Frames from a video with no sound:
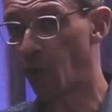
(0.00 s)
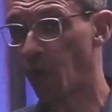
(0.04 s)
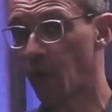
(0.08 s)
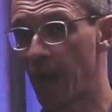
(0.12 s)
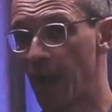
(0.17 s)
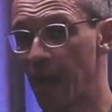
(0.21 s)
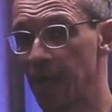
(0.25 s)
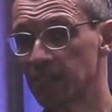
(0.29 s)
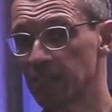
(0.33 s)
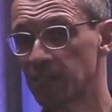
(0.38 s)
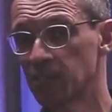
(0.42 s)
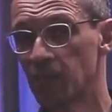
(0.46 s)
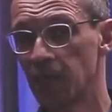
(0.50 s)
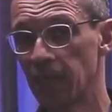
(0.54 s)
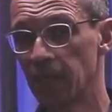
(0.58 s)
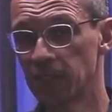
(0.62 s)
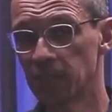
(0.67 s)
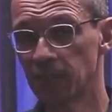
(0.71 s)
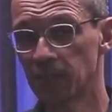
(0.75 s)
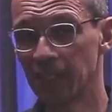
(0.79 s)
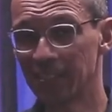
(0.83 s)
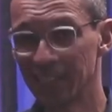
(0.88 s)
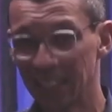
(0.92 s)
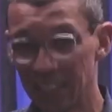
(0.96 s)
us this,
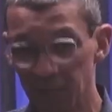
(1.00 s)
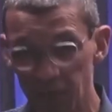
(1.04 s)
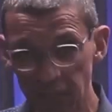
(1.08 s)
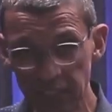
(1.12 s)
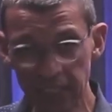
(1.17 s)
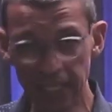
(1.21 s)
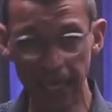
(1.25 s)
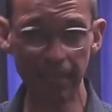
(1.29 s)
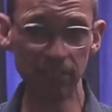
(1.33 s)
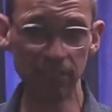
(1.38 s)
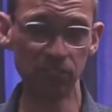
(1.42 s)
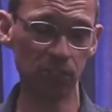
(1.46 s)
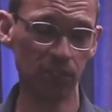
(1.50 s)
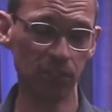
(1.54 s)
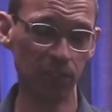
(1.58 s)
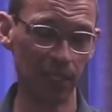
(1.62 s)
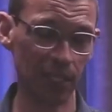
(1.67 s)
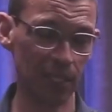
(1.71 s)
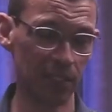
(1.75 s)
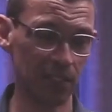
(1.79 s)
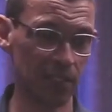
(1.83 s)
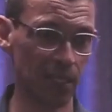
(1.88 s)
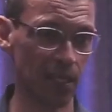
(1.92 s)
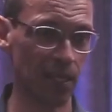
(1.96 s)
this invitation.
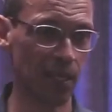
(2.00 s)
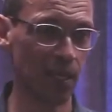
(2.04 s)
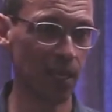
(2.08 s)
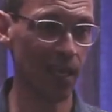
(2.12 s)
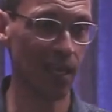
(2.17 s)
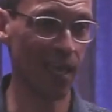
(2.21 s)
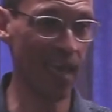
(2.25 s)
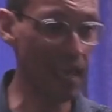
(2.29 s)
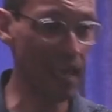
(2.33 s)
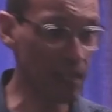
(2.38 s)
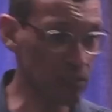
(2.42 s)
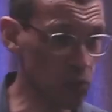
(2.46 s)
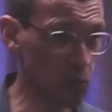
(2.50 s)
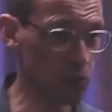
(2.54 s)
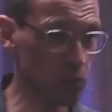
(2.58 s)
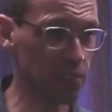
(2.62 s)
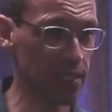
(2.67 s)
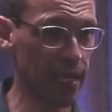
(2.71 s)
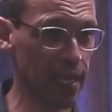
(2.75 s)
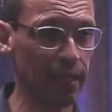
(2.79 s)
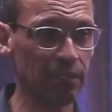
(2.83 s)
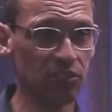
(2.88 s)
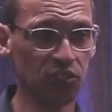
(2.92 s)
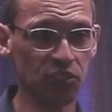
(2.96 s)
It's an
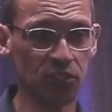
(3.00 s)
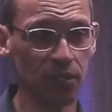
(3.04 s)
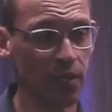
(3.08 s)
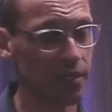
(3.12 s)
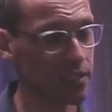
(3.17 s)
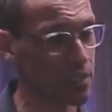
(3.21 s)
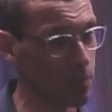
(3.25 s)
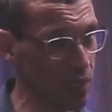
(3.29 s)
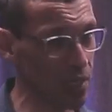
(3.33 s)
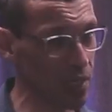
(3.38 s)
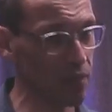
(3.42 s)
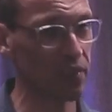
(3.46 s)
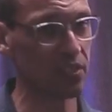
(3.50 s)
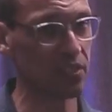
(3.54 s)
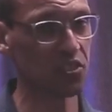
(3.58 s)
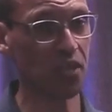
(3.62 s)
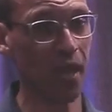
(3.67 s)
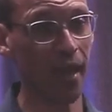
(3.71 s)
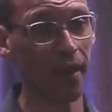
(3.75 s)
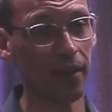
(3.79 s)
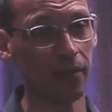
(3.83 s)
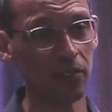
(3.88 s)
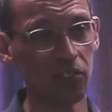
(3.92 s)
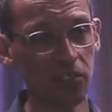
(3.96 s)
exhortation. It's a bit of a
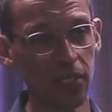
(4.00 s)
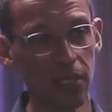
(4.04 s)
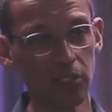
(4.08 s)
challenge as